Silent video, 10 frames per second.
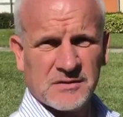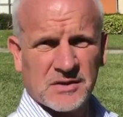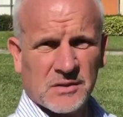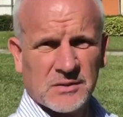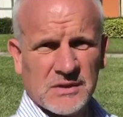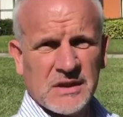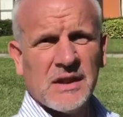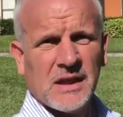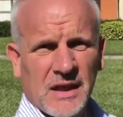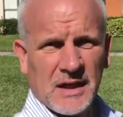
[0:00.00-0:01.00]
So
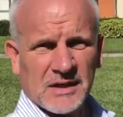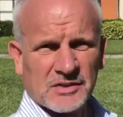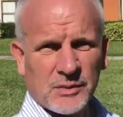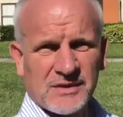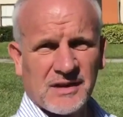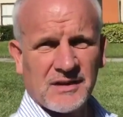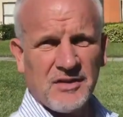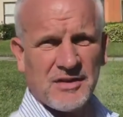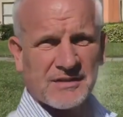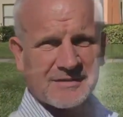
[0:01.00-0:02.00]
let's go ahead and take a look.